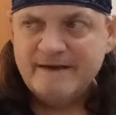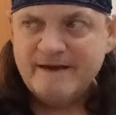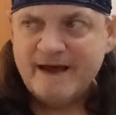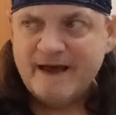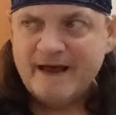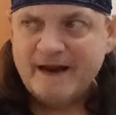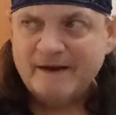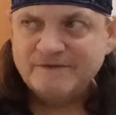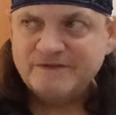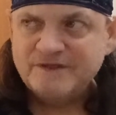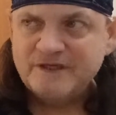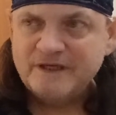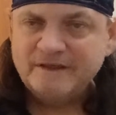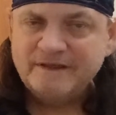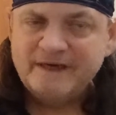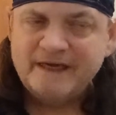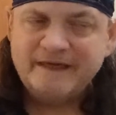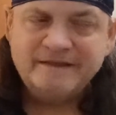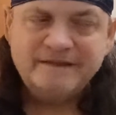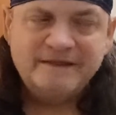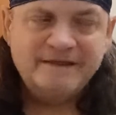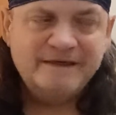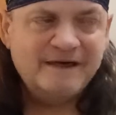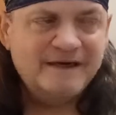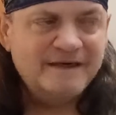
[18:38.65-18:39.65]
And I was telling
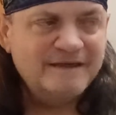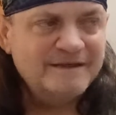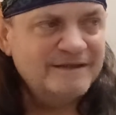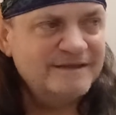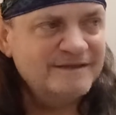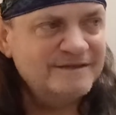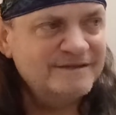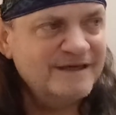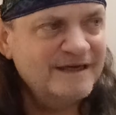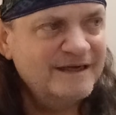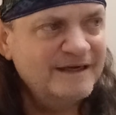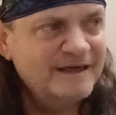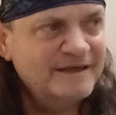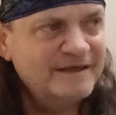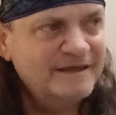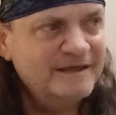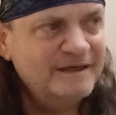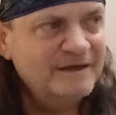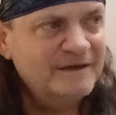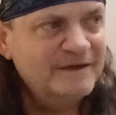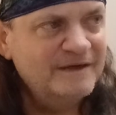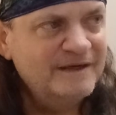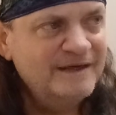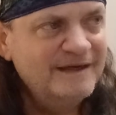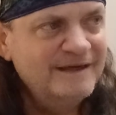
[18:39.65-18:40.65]
Dad, you know, it's kind of like, you
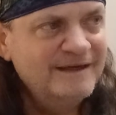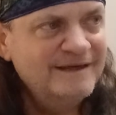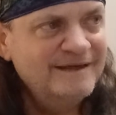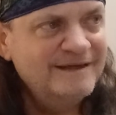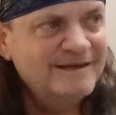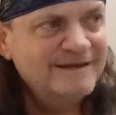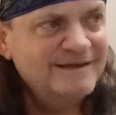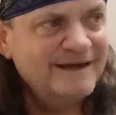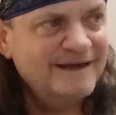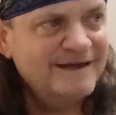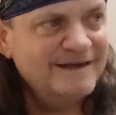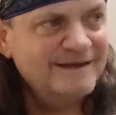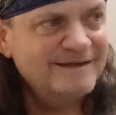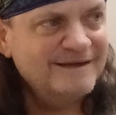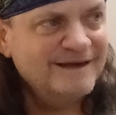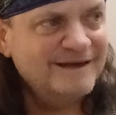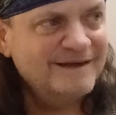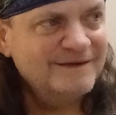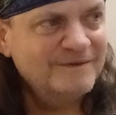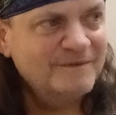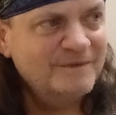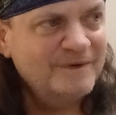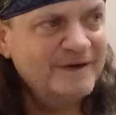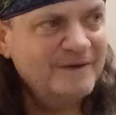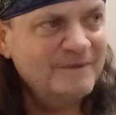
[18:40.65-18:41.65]
know, like
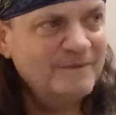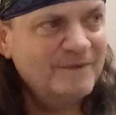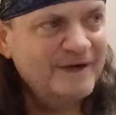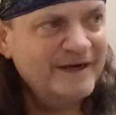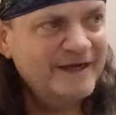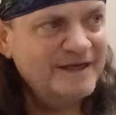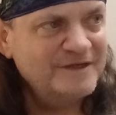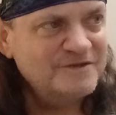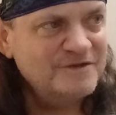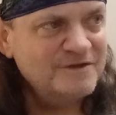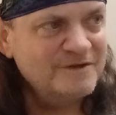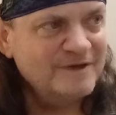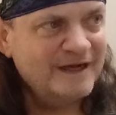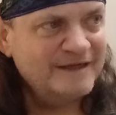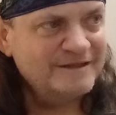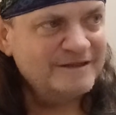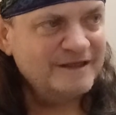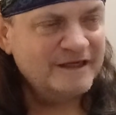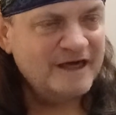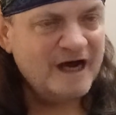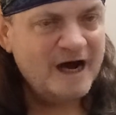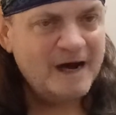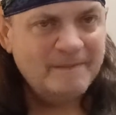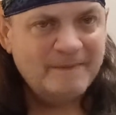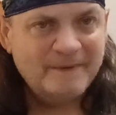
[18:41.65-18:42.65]
when it gets to like the
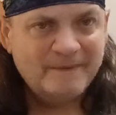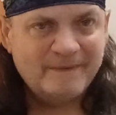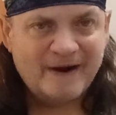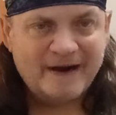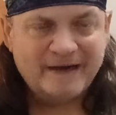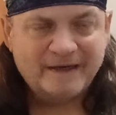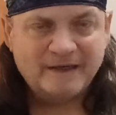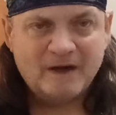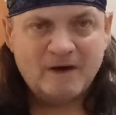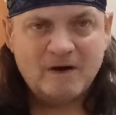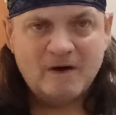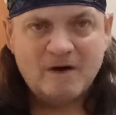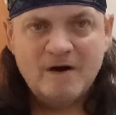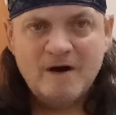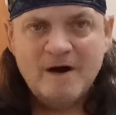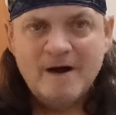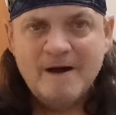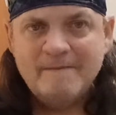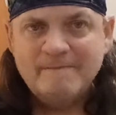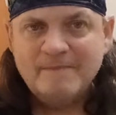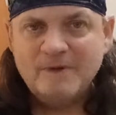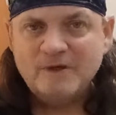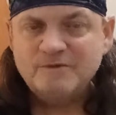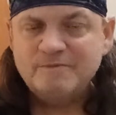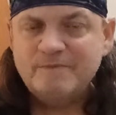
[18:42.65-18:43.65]
copyright law,
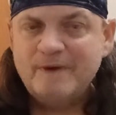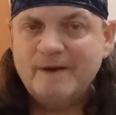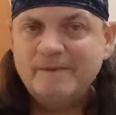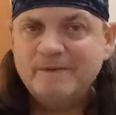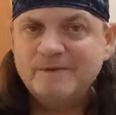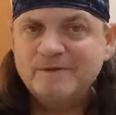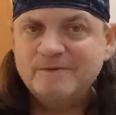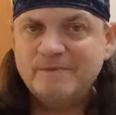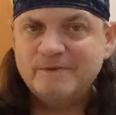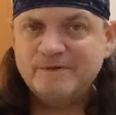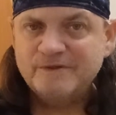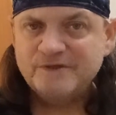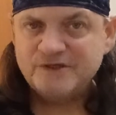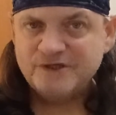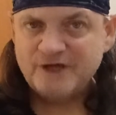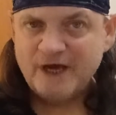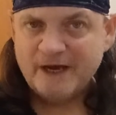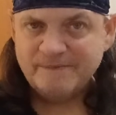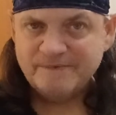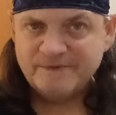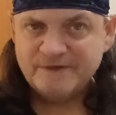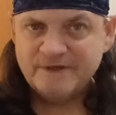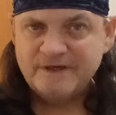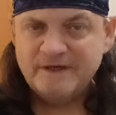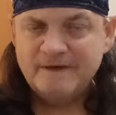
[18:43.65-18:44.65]
most people's
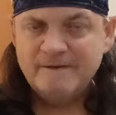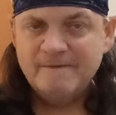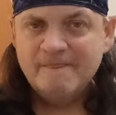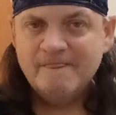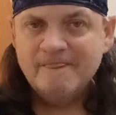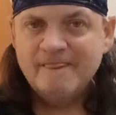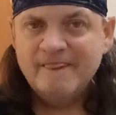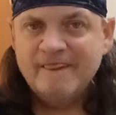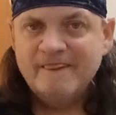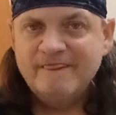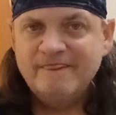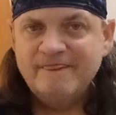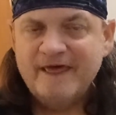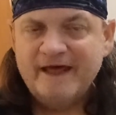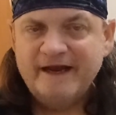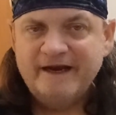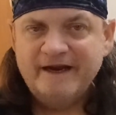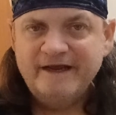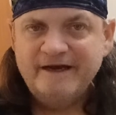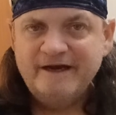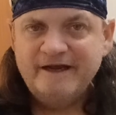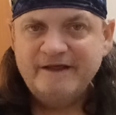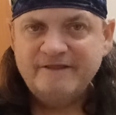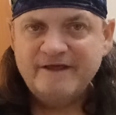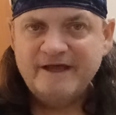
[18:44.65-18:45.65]
perception that
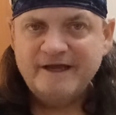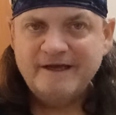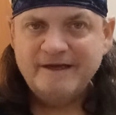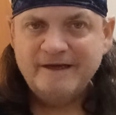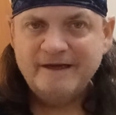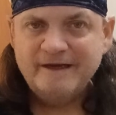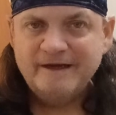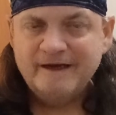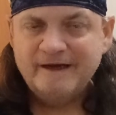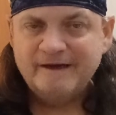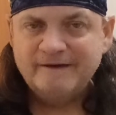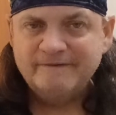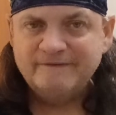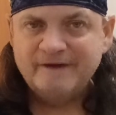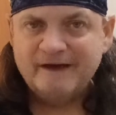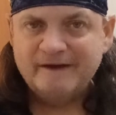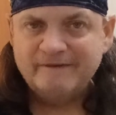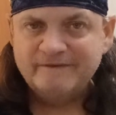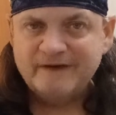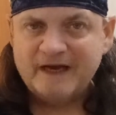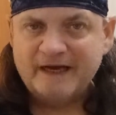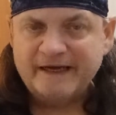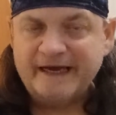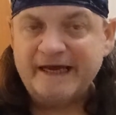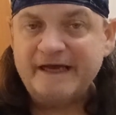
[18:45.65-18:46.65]
anything of
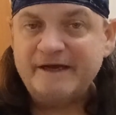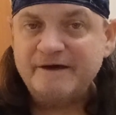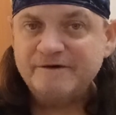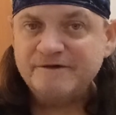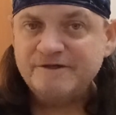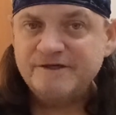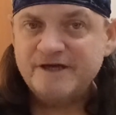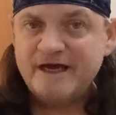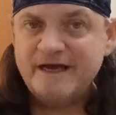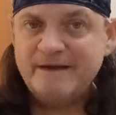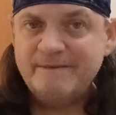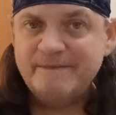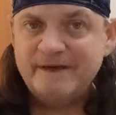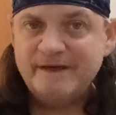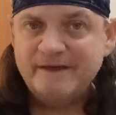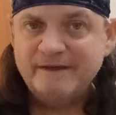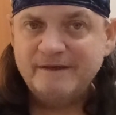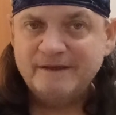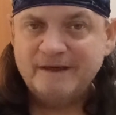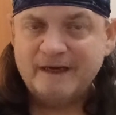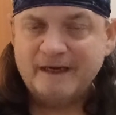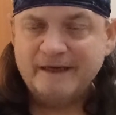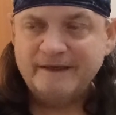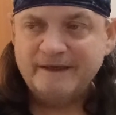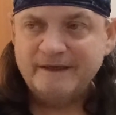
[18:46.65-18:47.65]
like entertainment,
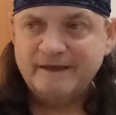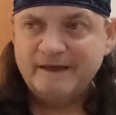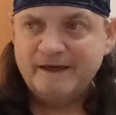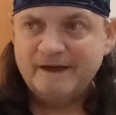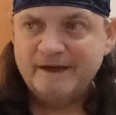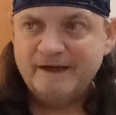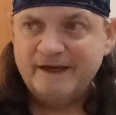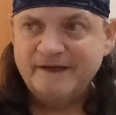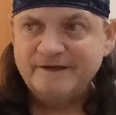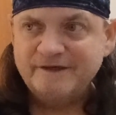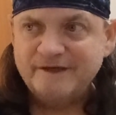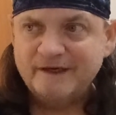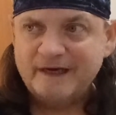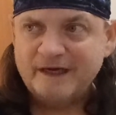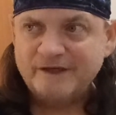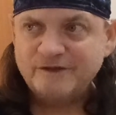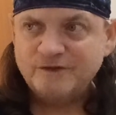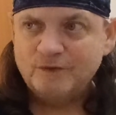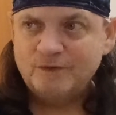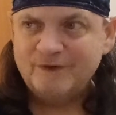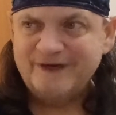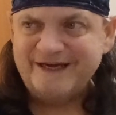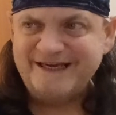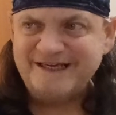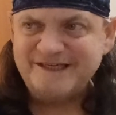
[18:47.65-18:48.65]
like
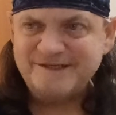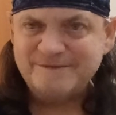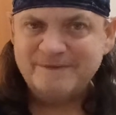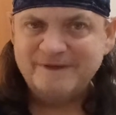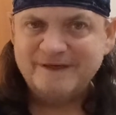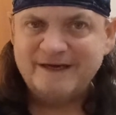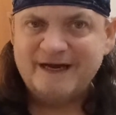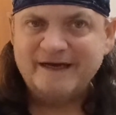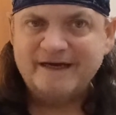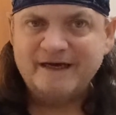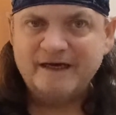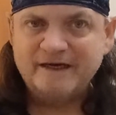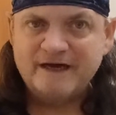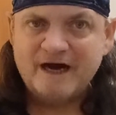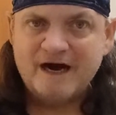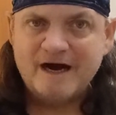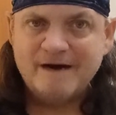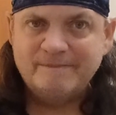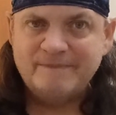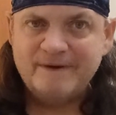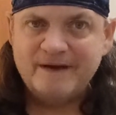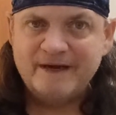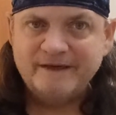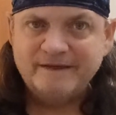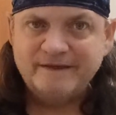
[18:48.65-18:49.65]
intellectual easement, like a
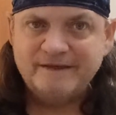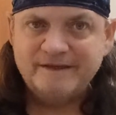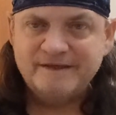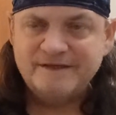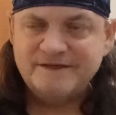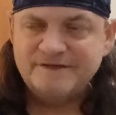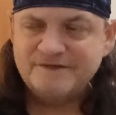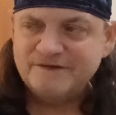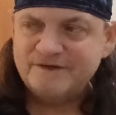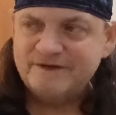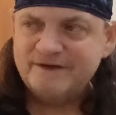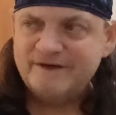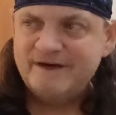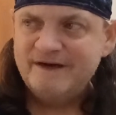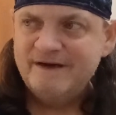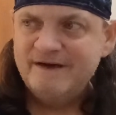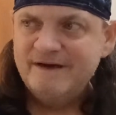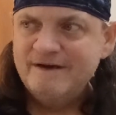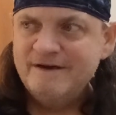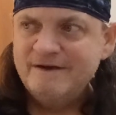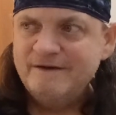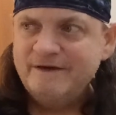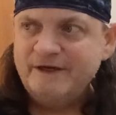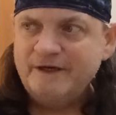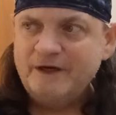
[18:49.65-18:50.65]
compact disc or,
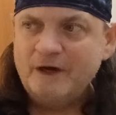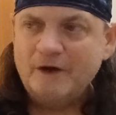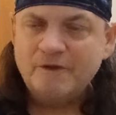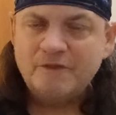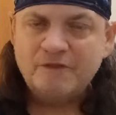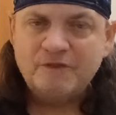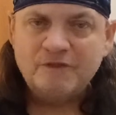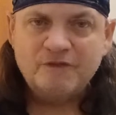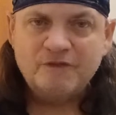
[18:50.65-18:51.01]
you know,